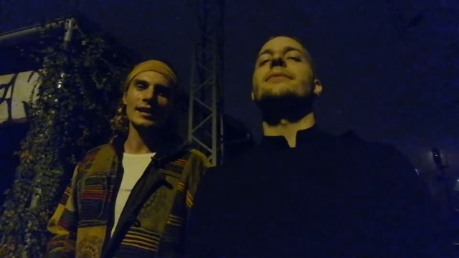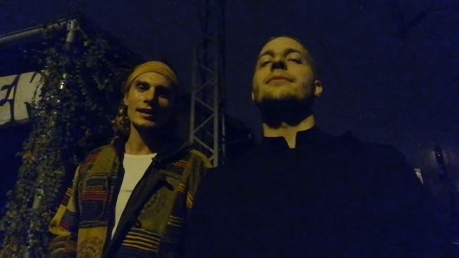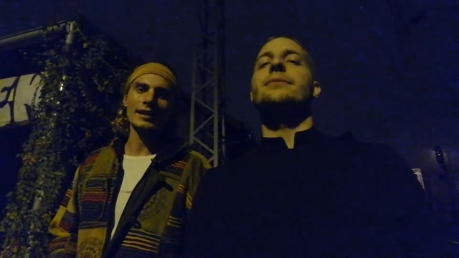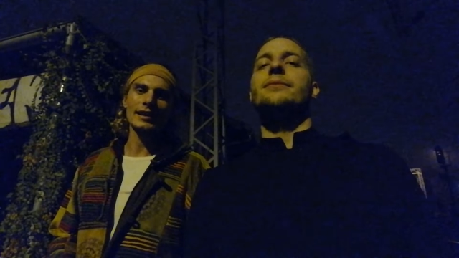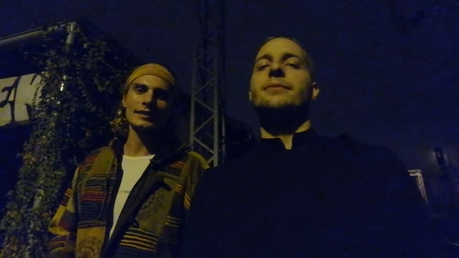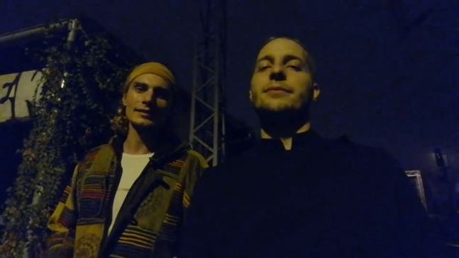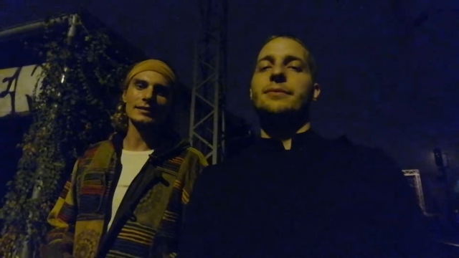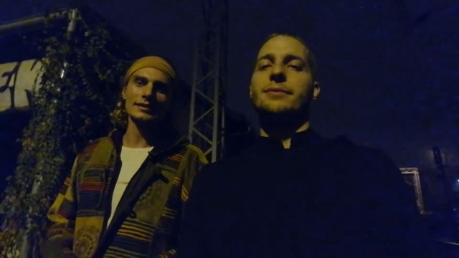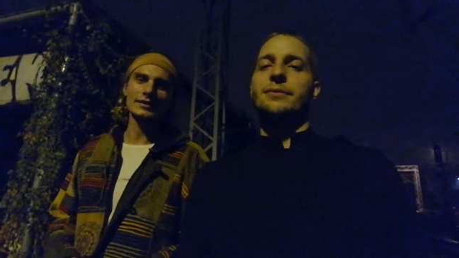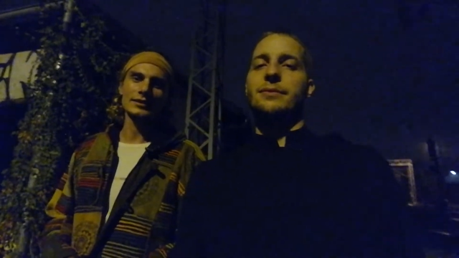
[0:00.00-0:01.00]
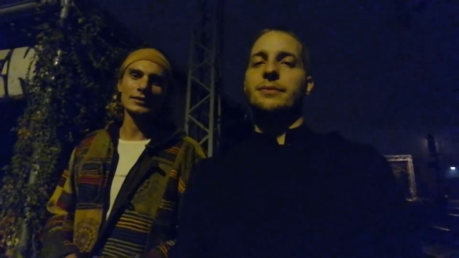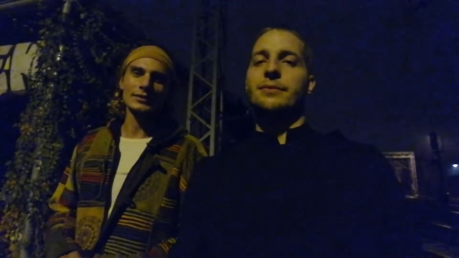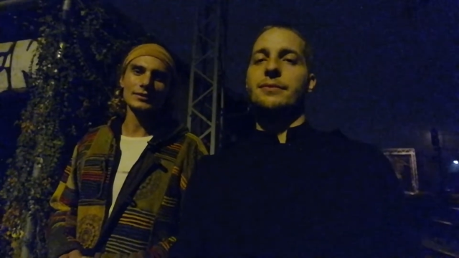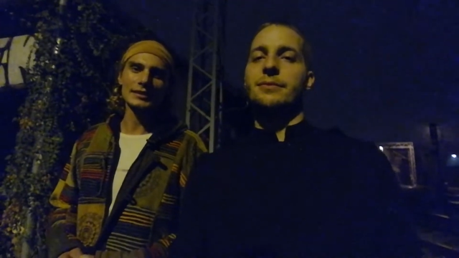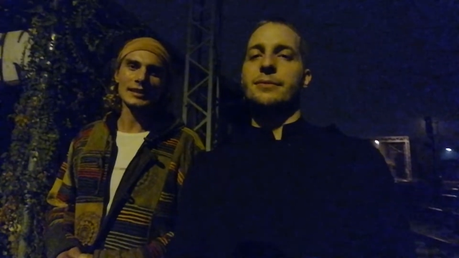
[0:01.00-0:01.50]
Speaker 1: and
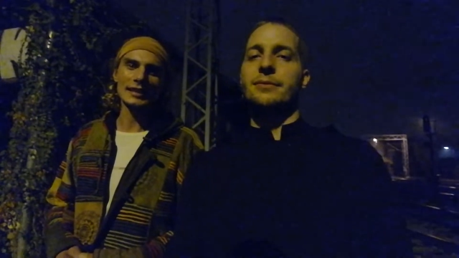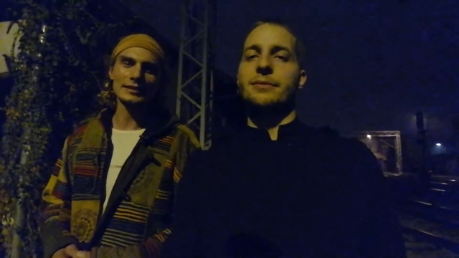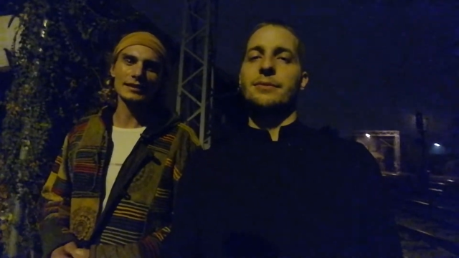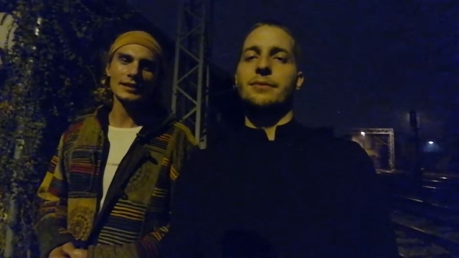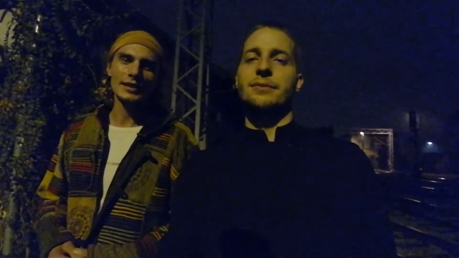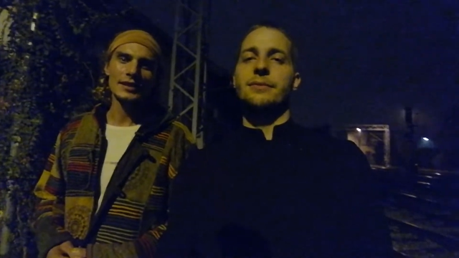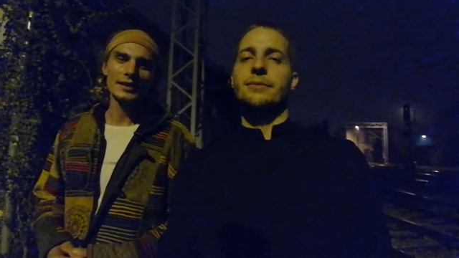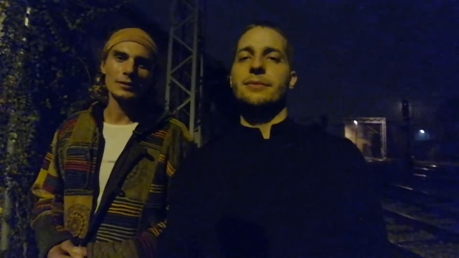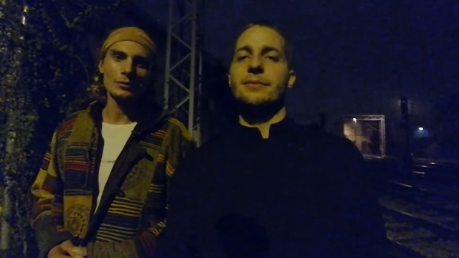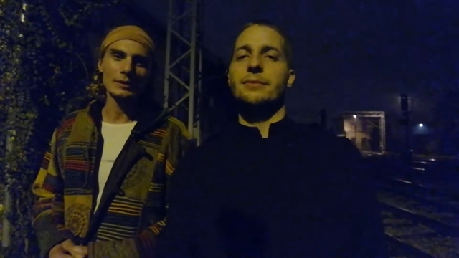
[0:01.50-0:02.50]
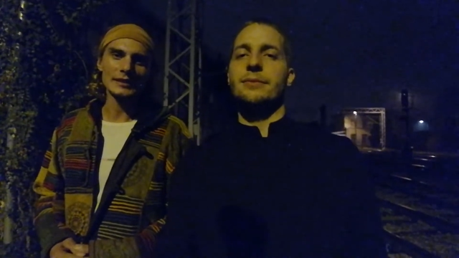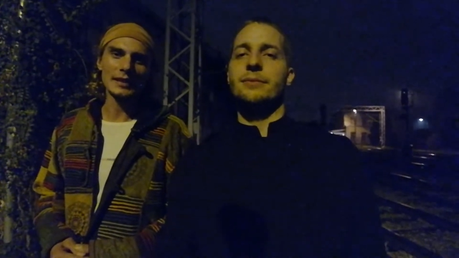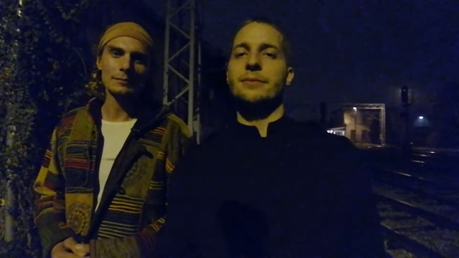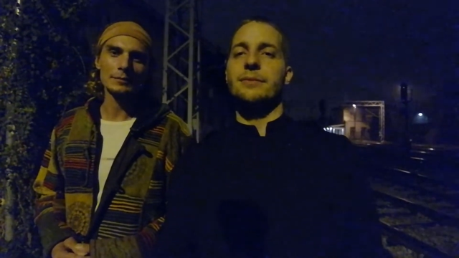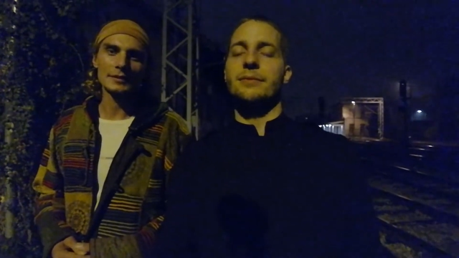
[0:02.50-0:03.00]
on the end went up
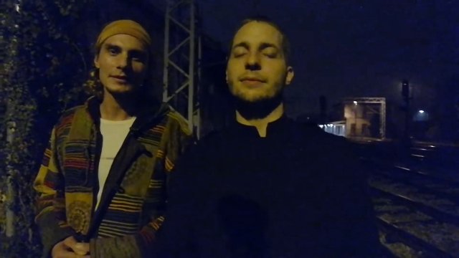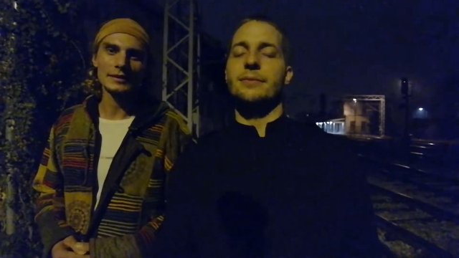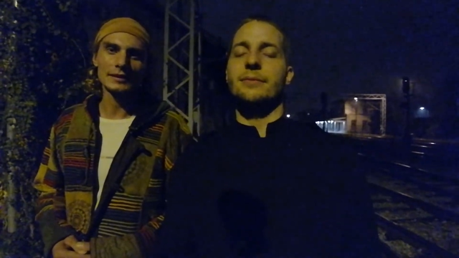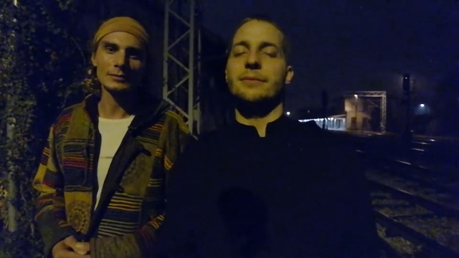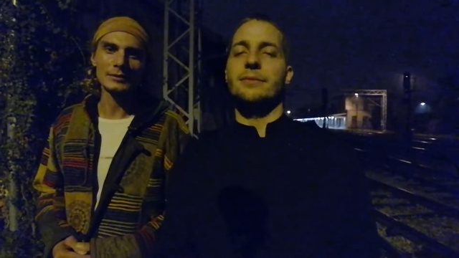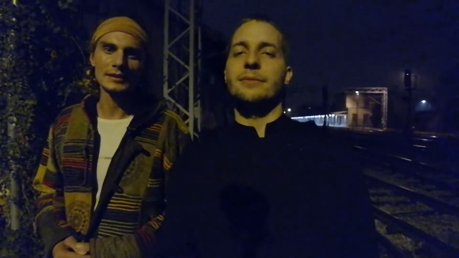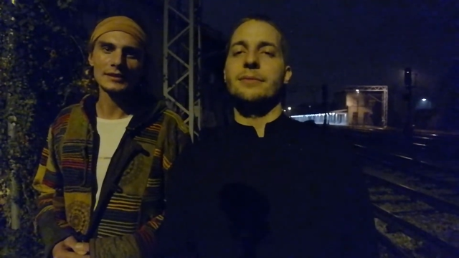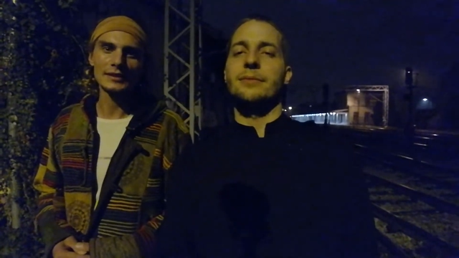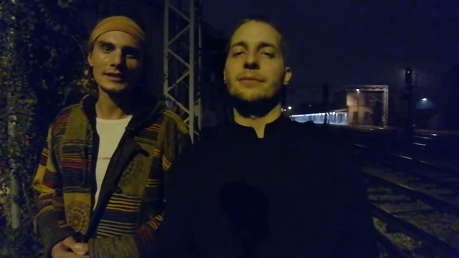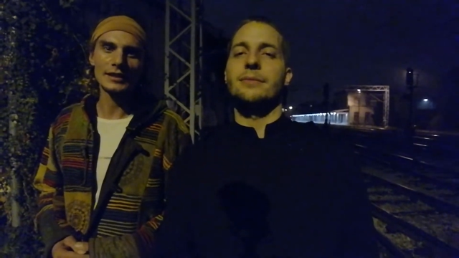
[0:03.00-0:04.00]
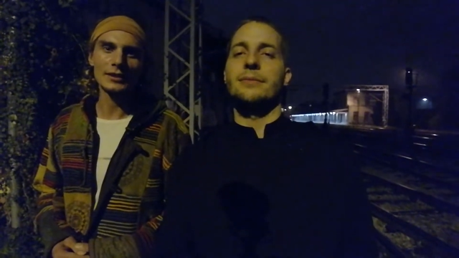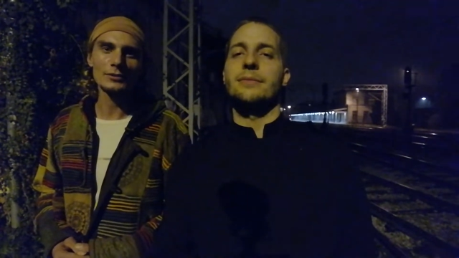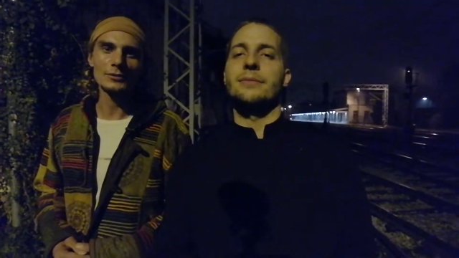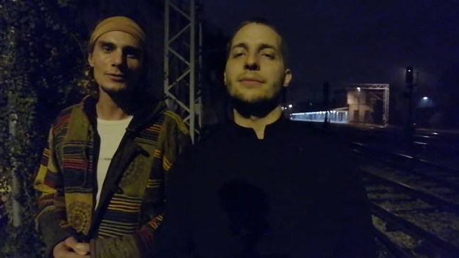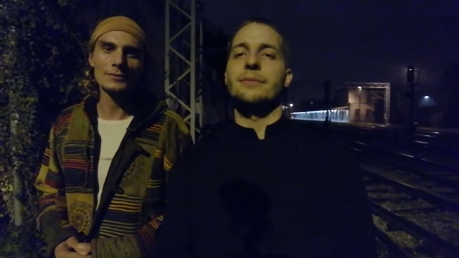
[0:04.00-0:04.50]
with girl
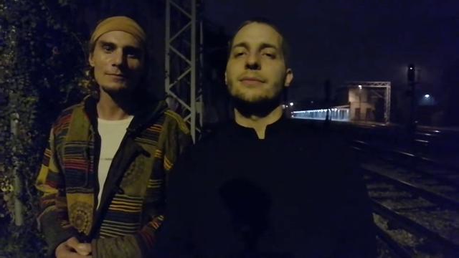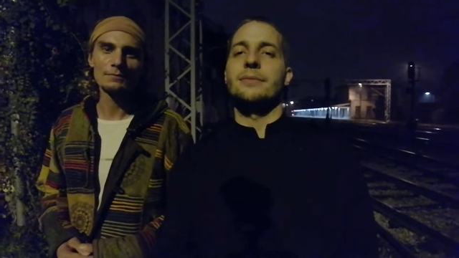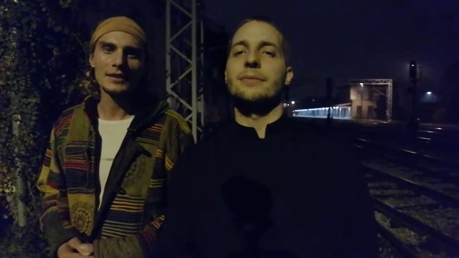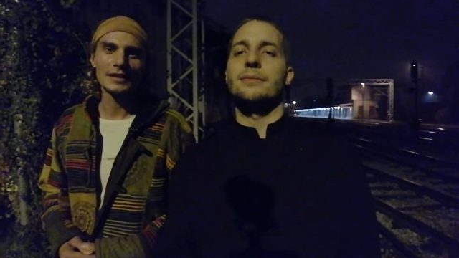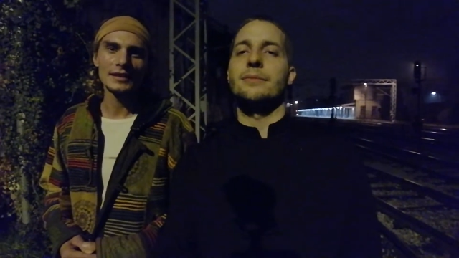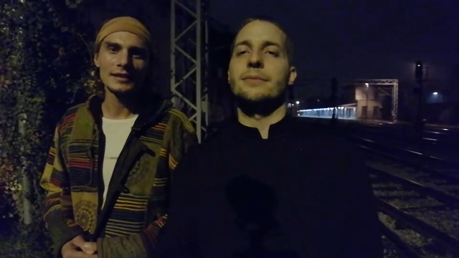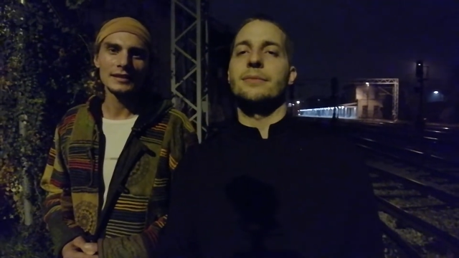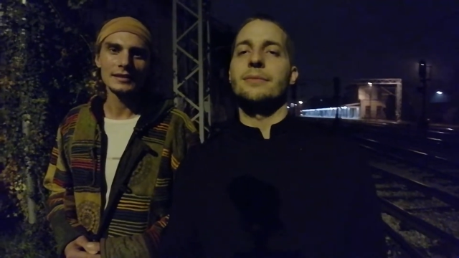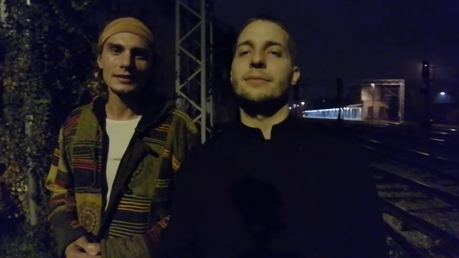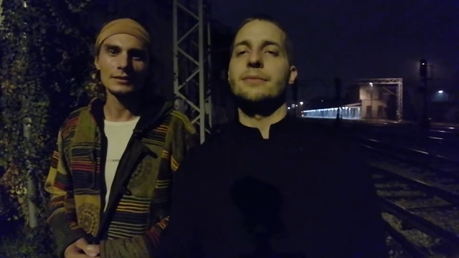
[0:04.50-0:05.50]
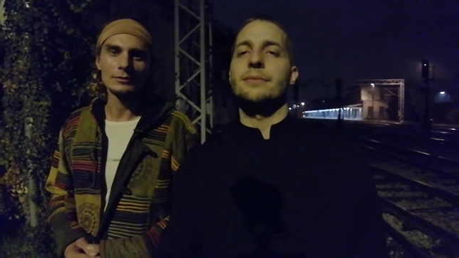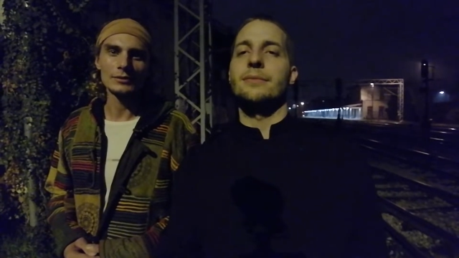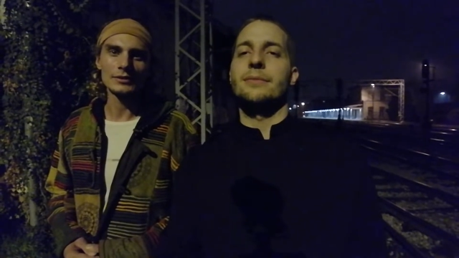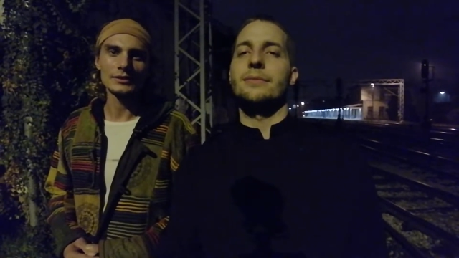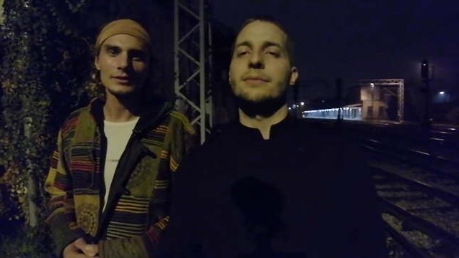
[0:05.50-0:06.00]
who
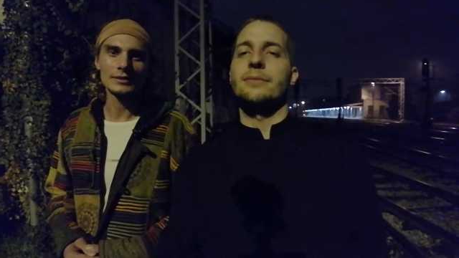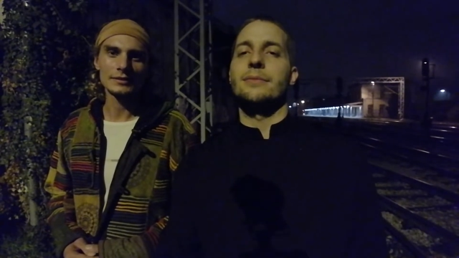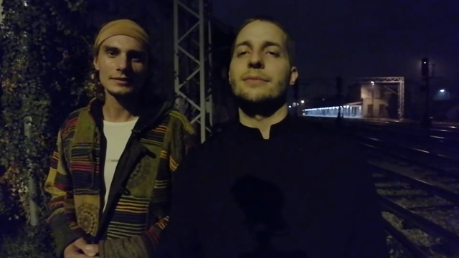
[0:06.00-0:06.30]
was